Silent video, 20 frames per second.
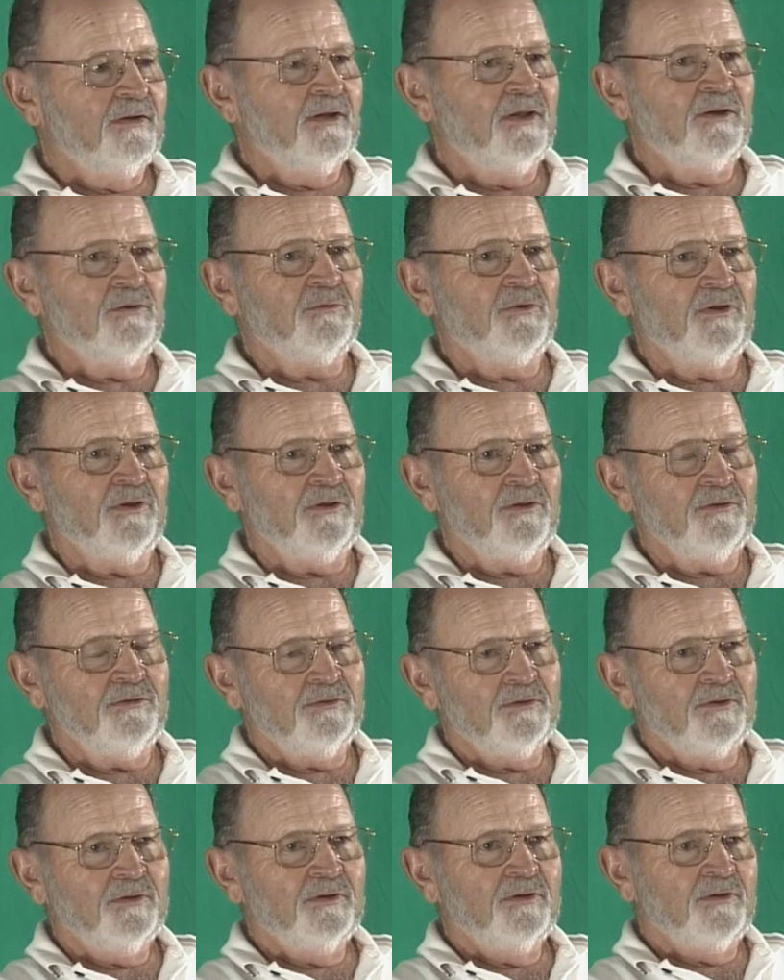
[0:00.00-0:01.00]
Anyway, he,
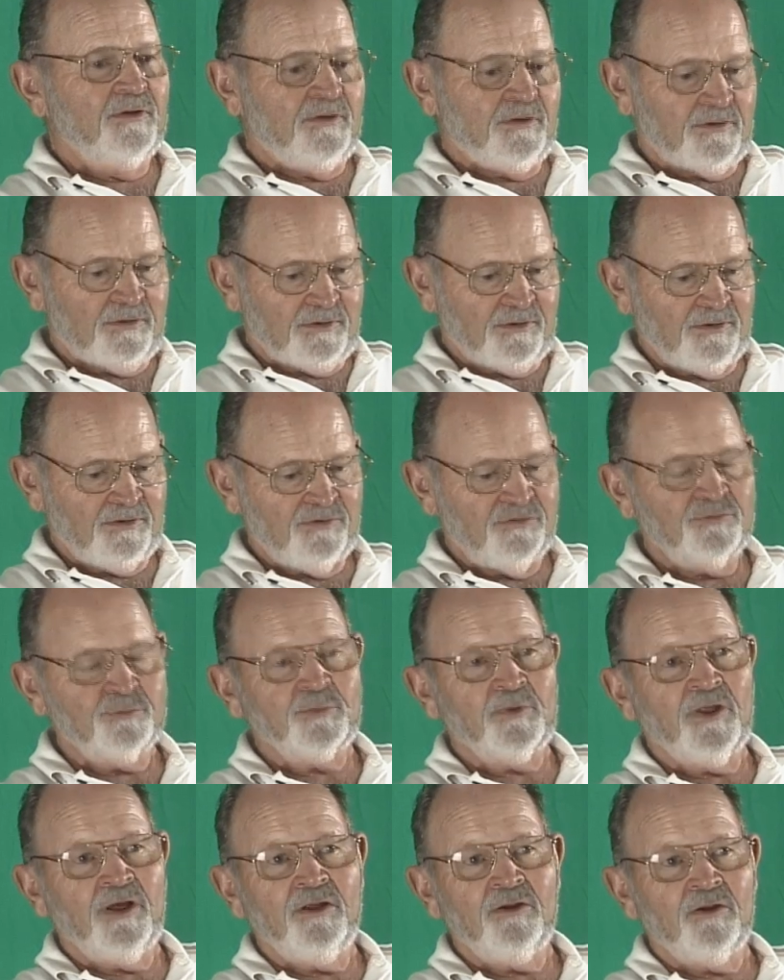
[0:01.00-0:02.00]
he
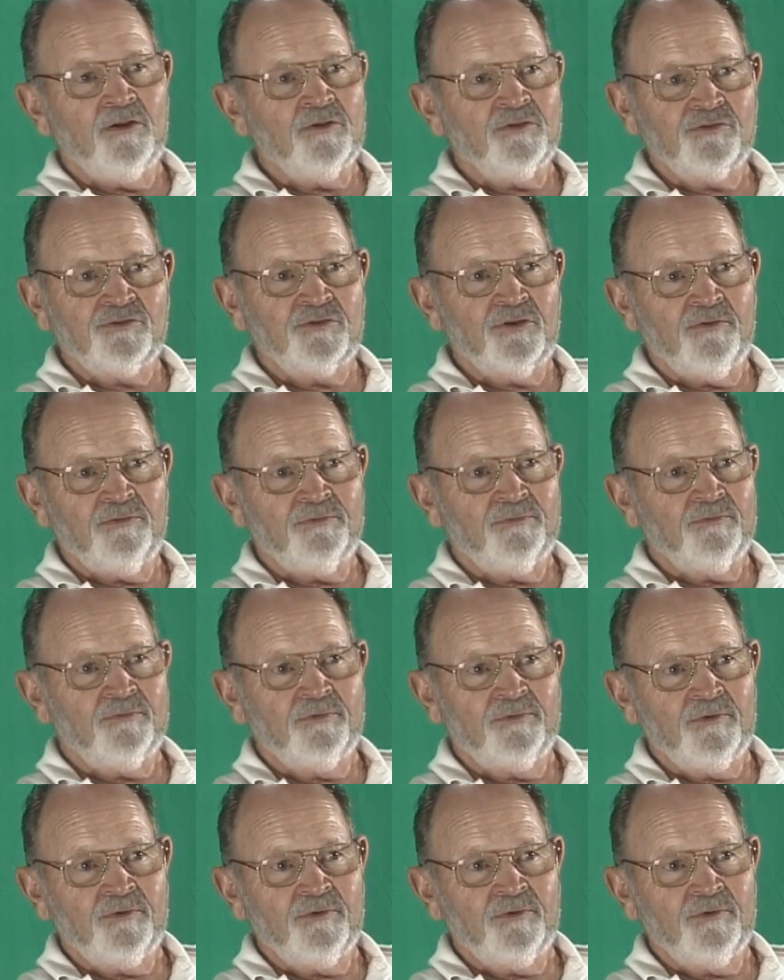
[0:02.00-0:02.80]
supplied all the stuff,